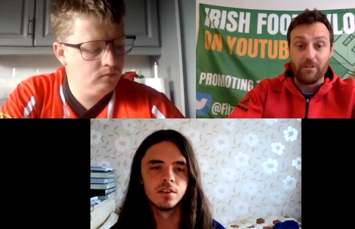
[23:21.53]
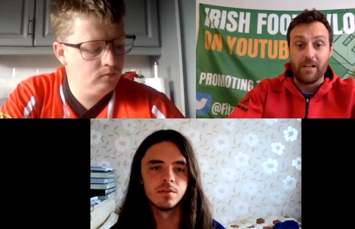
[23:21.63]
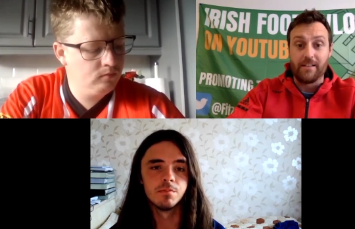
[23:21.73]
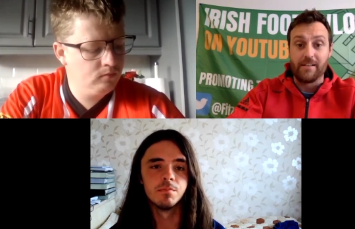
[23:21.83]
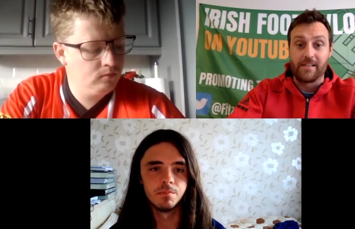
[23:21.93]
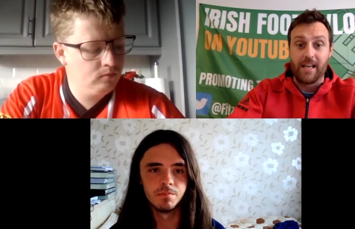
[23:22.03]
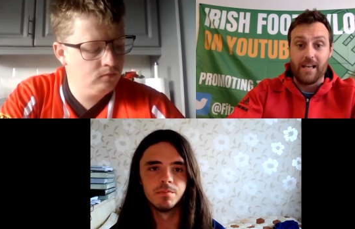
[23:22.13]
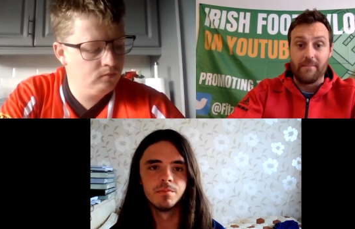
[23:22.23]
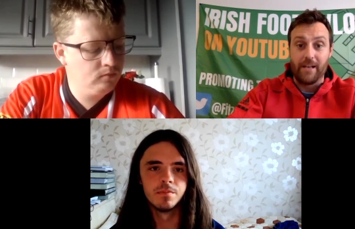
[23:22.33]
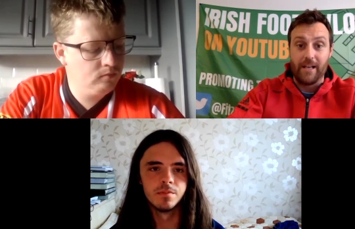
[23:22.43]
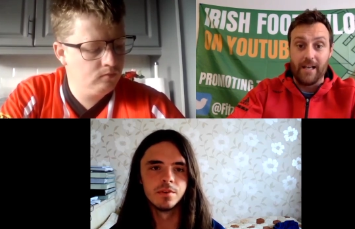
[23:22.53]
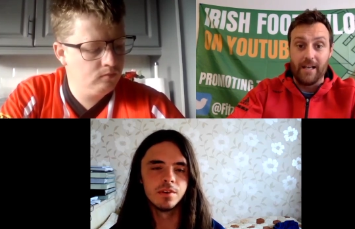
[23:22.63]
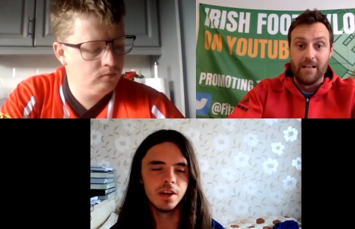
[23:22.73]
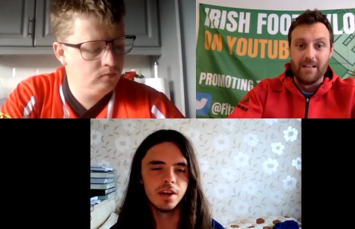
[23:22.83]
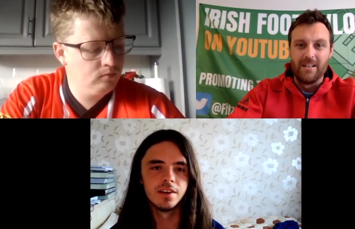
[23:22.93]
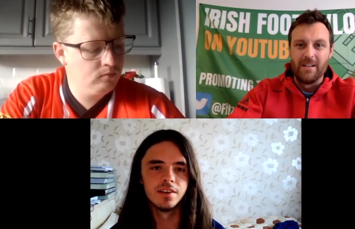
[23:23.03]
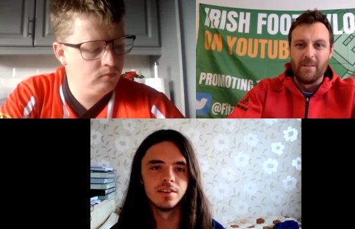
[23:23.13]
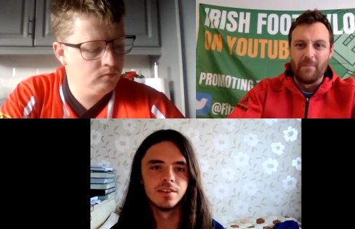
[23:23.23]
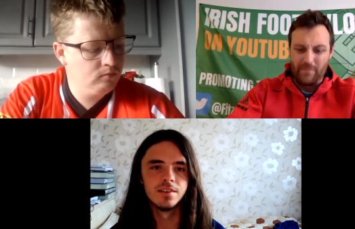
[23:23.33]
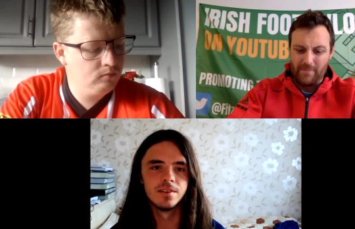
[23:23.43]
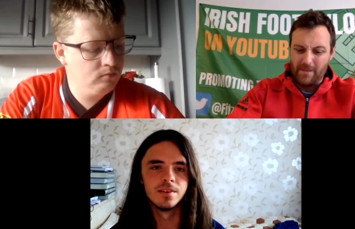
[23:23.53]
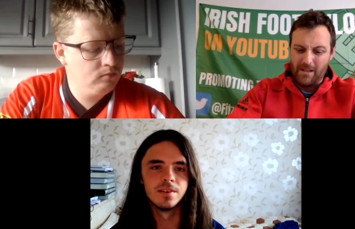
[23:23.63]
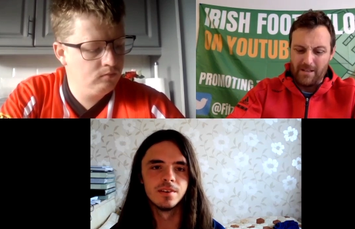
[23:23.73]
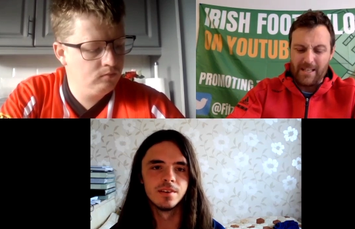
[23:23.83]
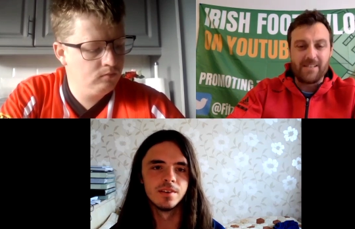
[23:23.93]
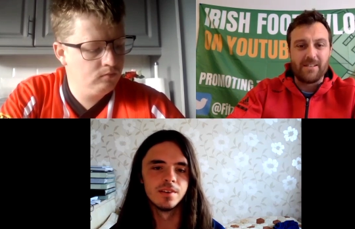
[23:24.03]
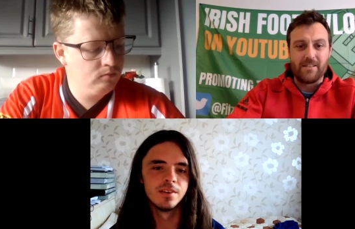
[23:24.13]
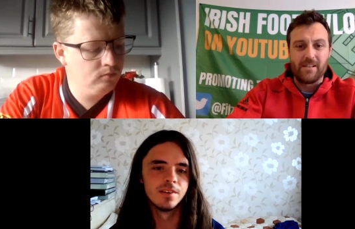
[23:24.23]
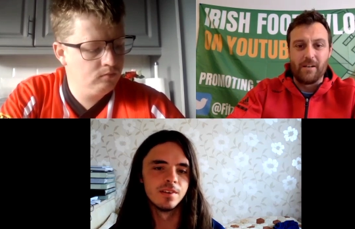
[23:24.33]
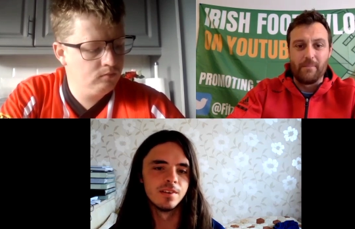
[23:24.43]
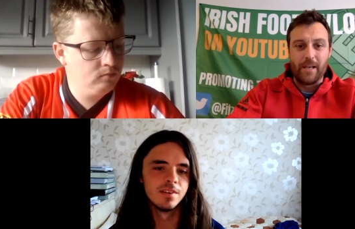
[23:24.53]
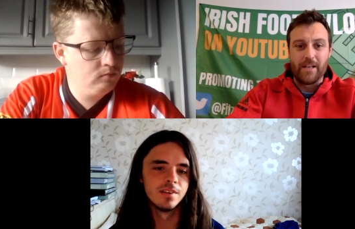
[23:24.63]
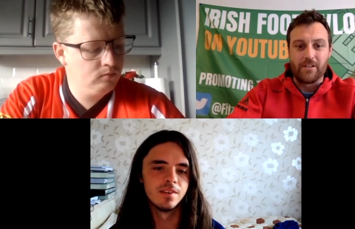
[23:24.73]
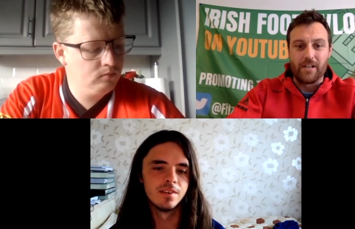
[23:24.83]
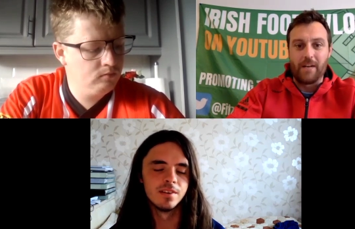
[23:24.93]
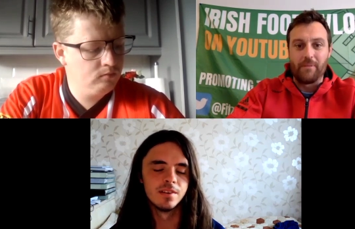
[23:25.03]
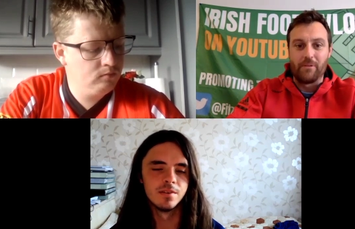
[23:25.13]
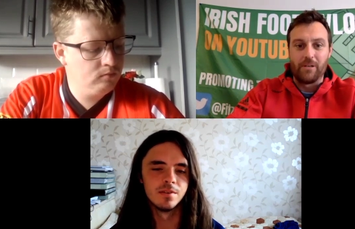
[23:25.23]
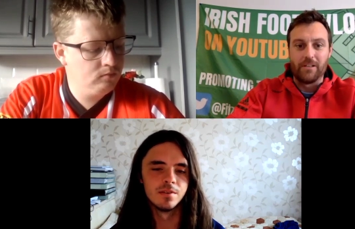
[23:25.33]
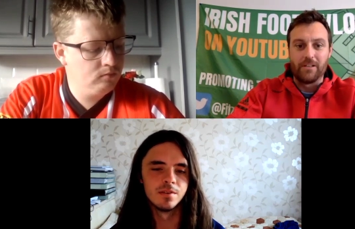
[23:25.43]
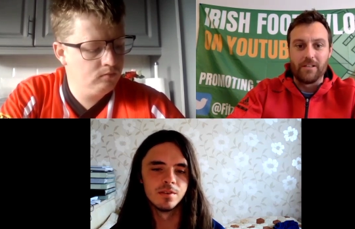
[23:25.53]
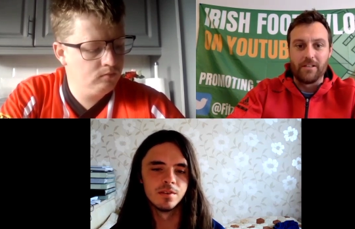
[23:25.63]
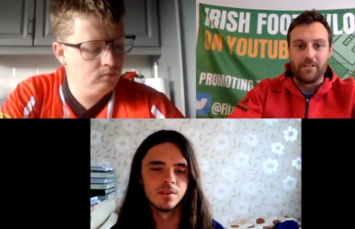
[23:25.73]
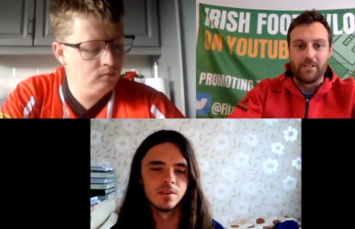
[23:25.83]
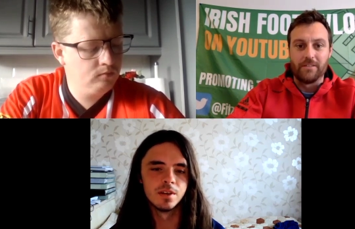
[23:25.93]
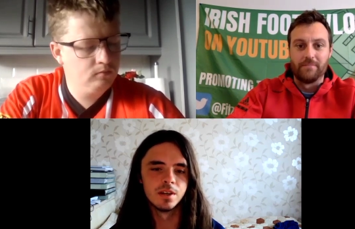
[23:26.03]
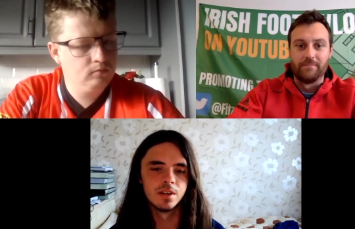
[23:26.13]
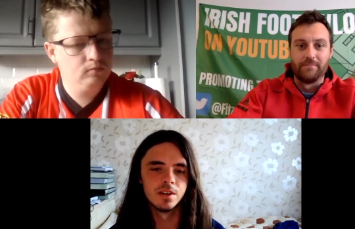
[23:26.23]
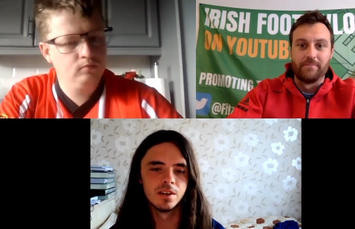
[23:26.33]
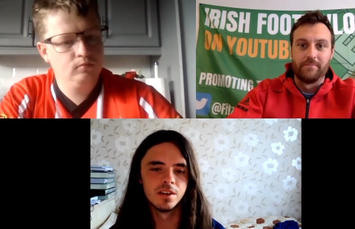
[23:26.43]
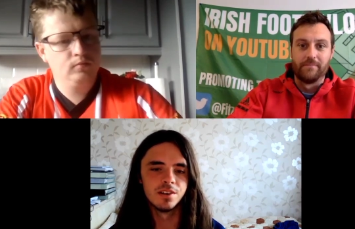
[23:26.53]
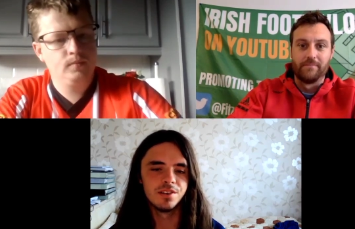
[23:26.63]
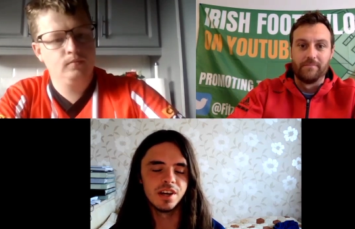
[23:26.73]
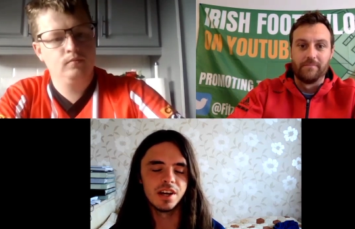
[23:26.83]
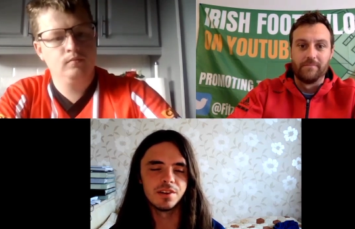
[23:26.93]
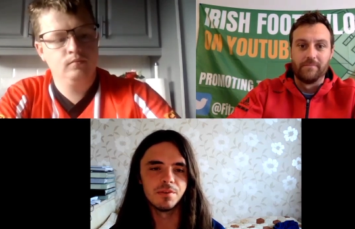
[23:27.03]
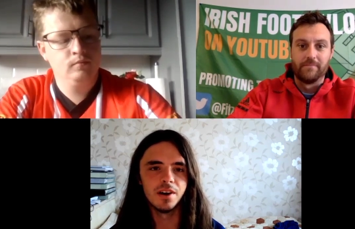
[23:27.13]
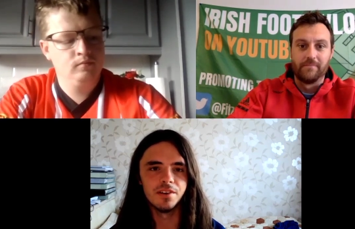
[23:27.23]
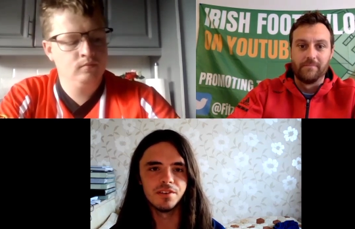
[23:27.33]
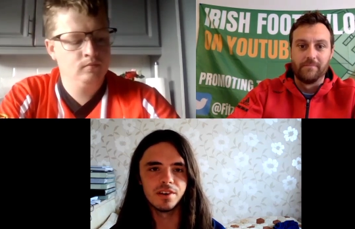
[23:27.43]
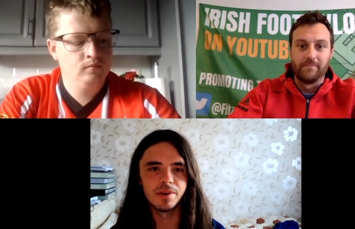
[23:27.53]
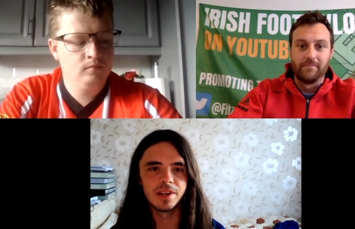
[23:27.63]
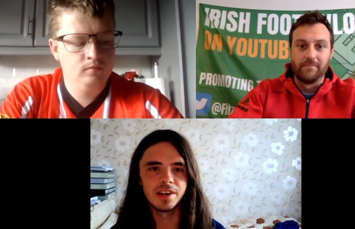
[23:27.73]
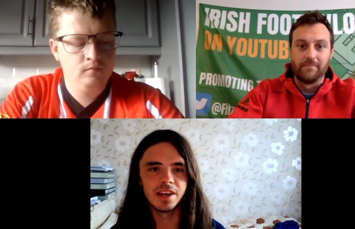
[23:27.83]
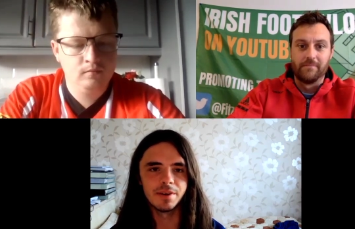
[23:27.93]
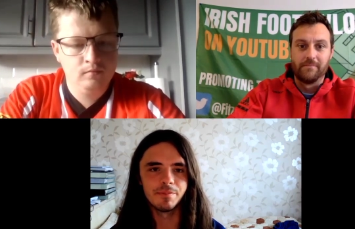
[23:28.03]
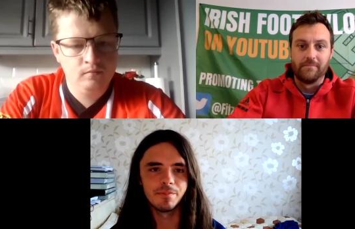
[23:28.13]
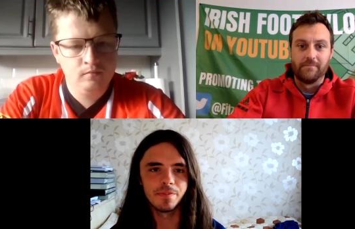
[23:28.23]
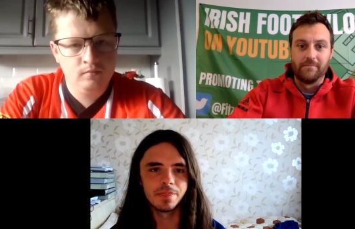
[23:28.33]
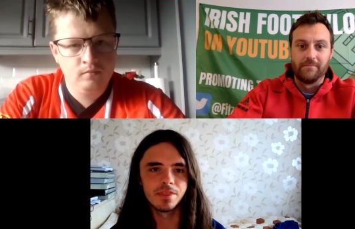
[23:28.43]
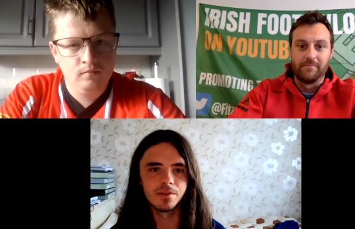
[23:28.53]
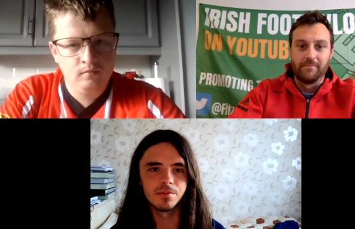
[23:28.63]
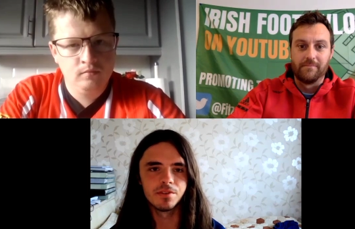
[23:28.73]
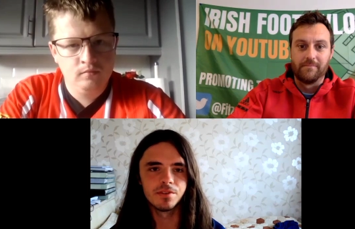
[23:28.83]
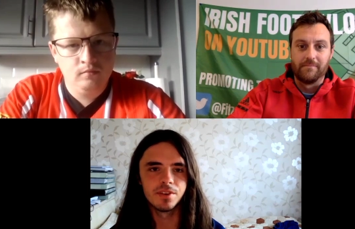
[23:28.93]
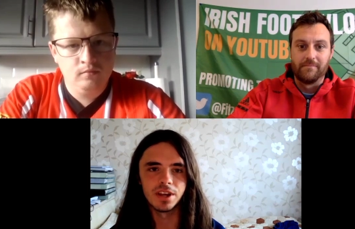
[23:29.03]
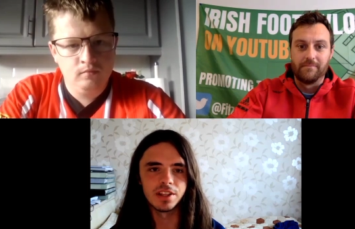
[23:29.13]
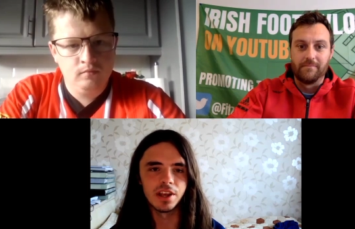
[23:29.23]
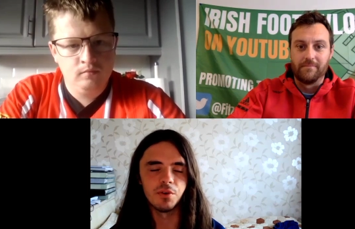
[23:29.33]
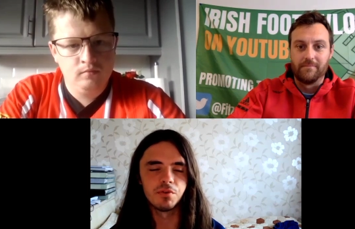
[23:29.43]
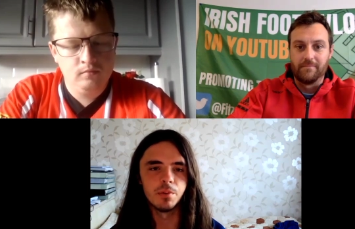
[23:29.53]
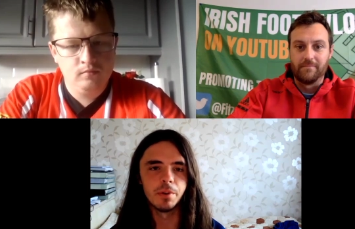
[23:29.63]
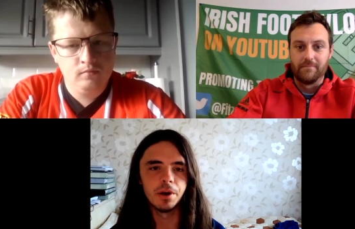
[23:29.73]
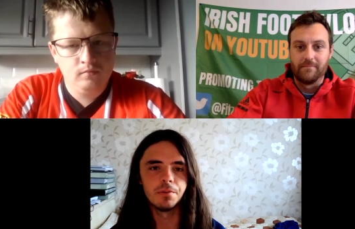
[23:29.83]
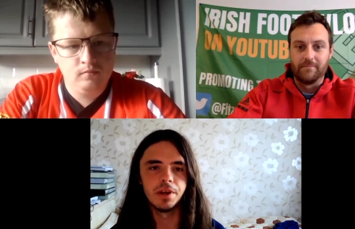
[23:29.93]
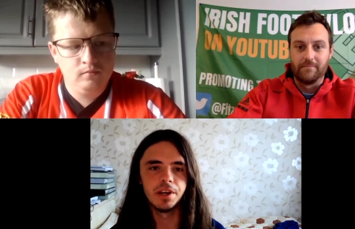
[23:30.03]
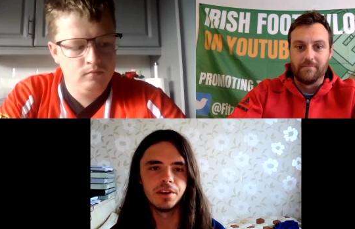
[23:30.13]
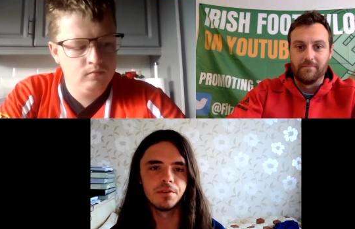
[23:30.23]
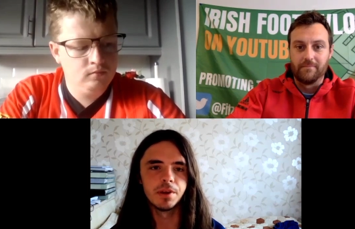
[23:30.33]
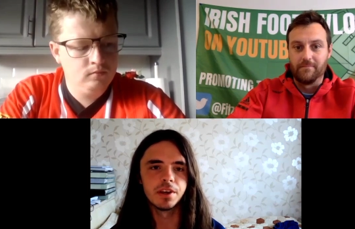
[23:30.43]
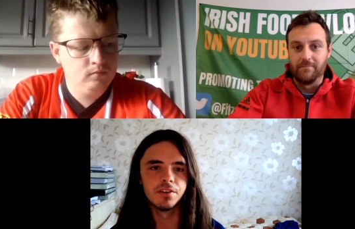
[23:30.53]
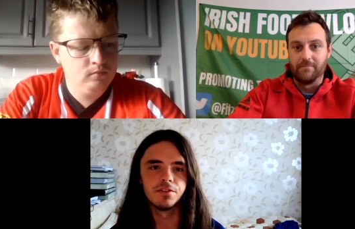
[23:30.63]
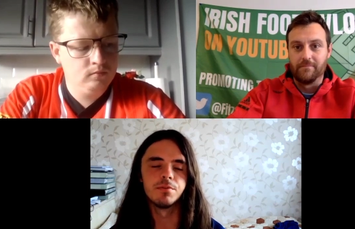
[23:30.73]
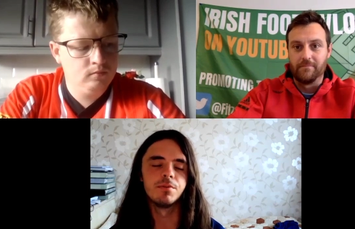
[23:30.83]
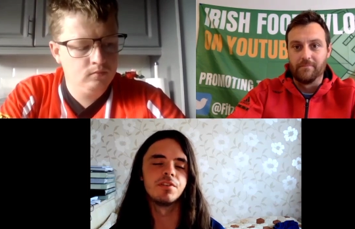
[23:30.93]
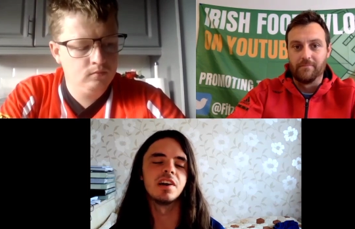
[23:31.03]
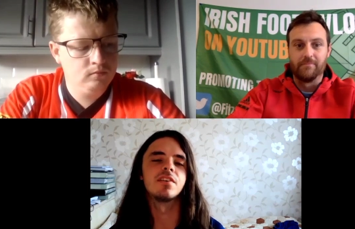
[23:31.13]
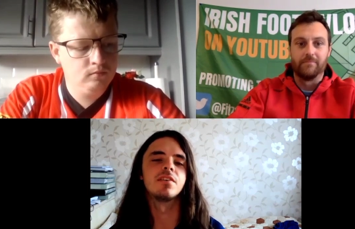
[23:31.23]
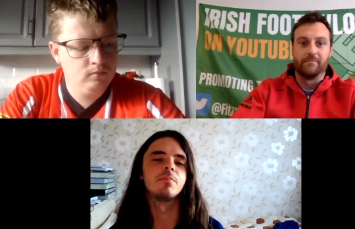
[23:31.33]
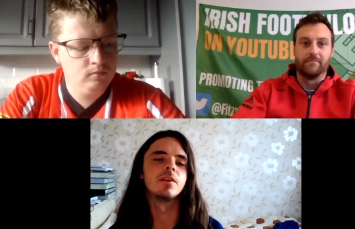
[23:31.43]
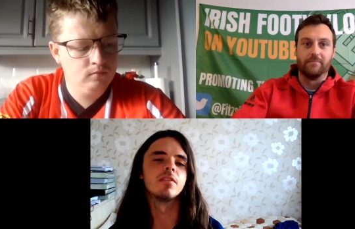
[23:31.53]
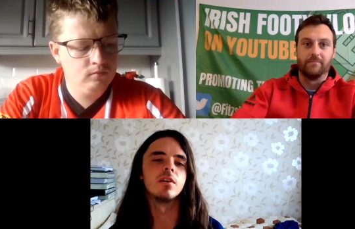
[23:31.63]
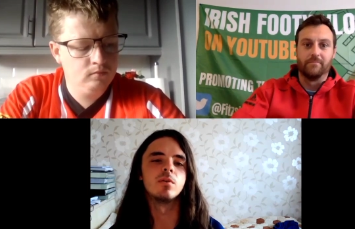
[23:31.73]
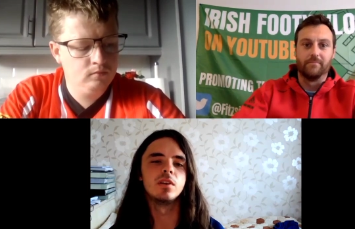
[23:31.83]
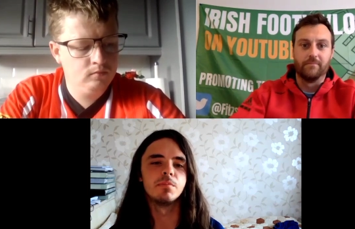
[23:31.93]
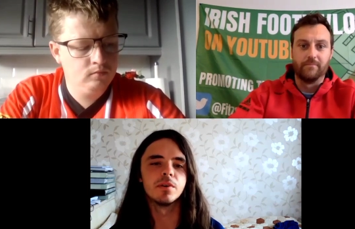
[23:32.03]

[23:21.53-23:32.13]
Speaker 1: were at this game. Uh, I'm guessing you saw a major gap in quality here, Sean.
Speaker 2: Yeah, there was. I mean, um, there was like a doubt for about a minute because we started a bit slowly,